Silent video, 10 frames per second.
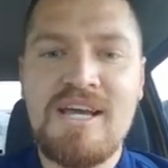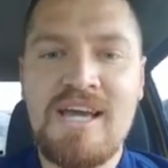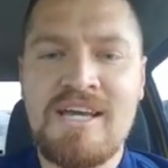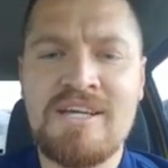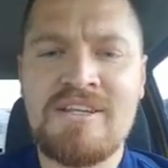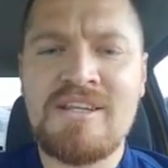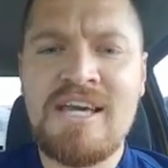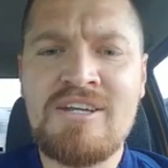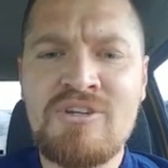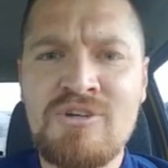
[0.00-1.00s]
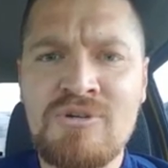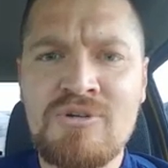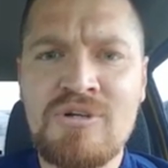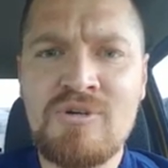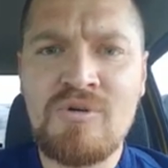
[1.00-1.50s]
And they
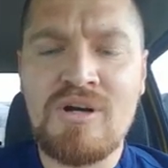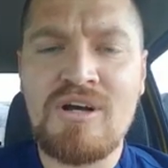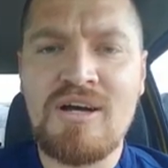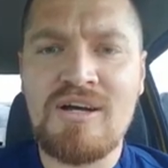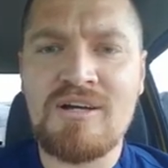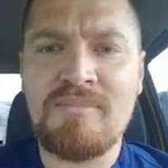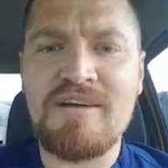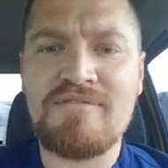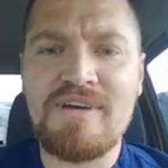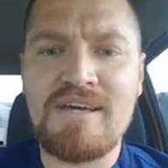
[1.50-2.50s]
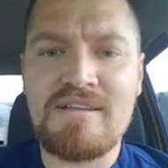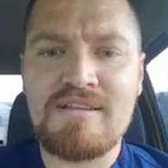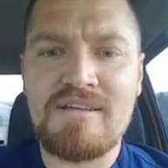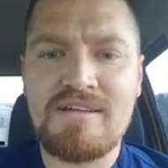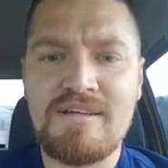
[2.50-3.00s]
knew my
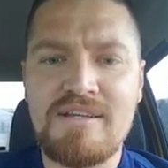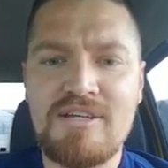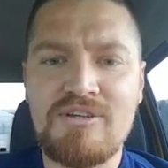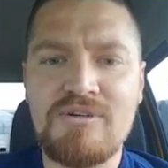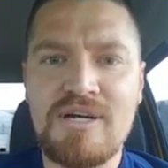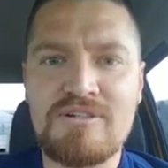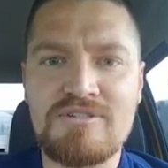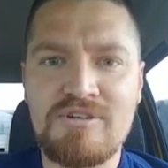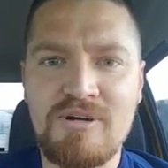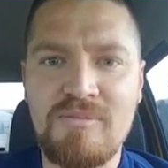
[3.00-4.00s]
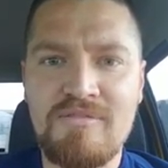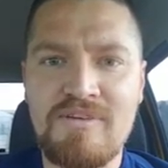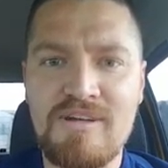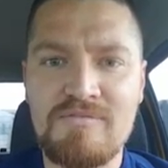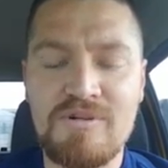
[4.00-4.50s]
faith. They knew how strong my
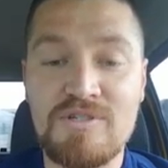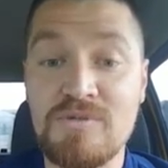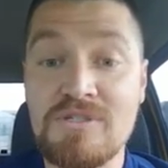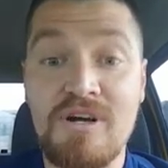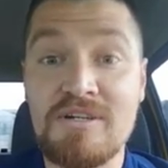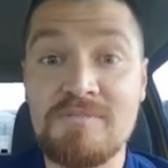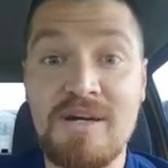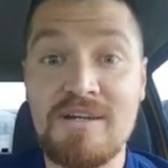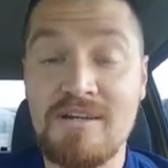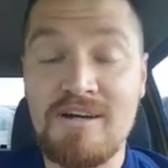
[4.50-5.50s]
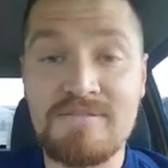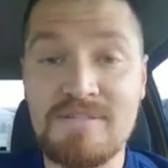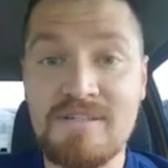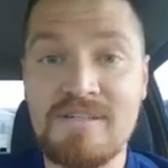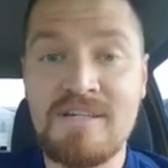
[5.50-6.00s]
faith was. We talked about it
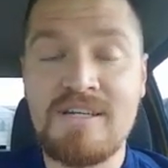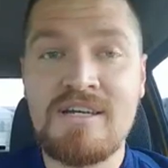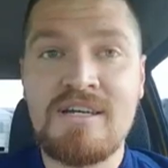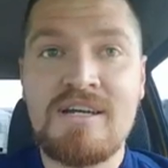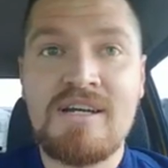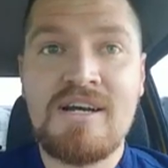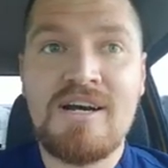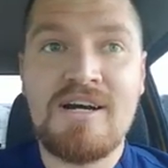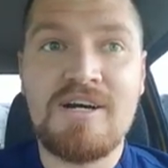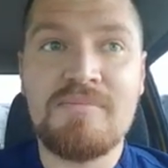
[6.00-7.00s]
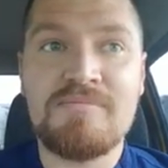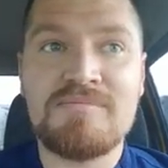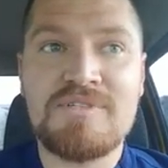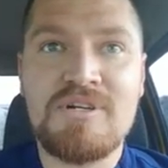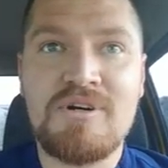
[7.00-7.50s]
often.
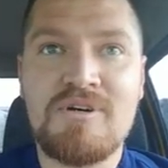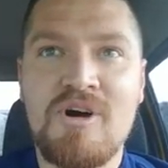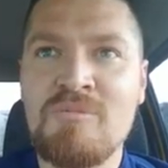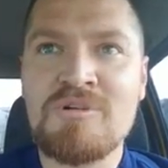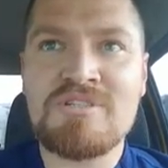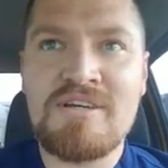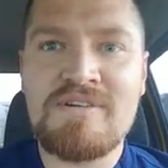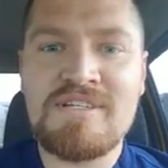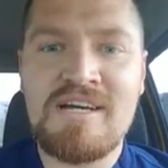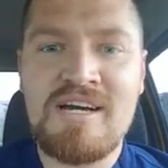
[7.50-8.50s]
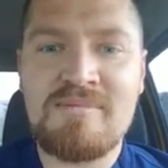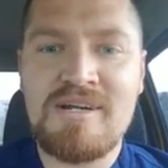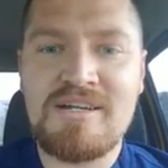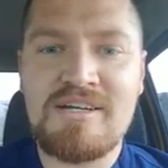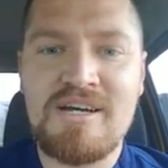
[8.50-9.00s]
So almost every time
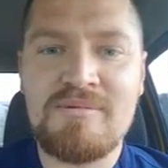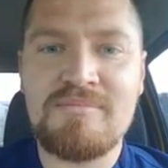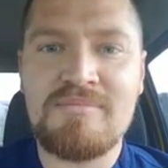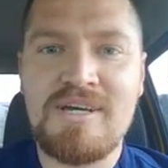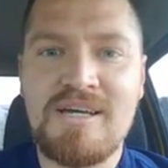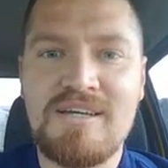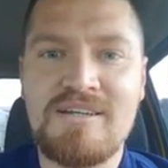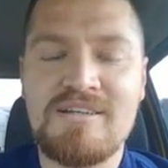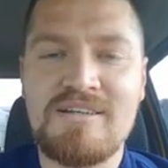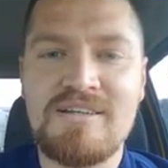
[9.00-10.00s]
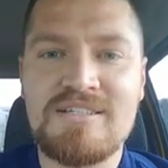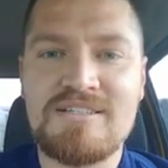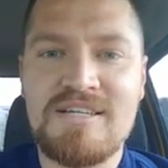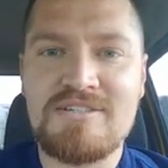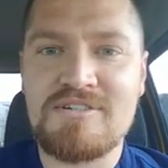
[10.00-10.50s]
that I'd come and
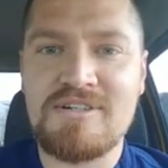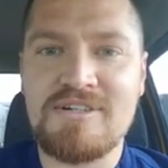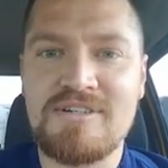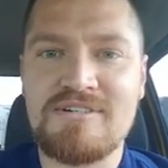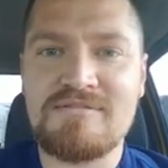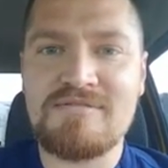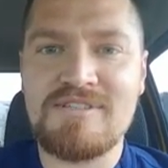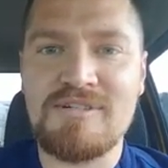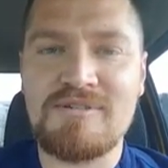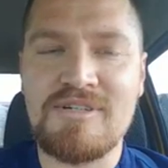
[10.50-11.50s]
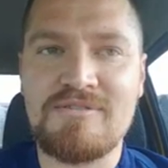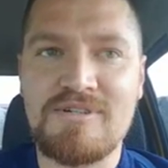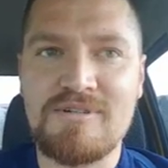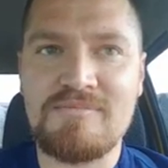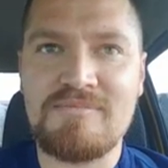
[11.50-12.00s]
assess her, give
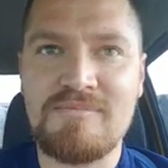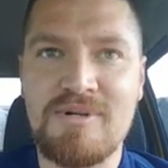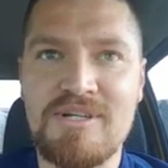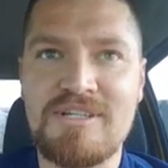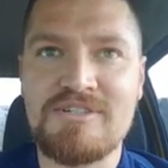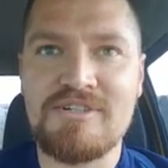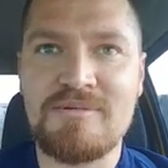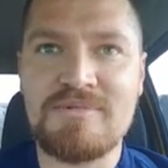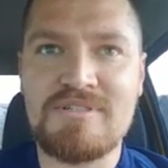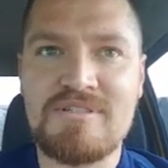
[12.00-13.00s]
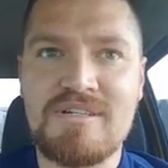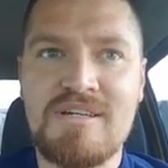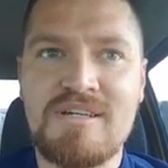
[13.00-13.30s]
her breathing treatments,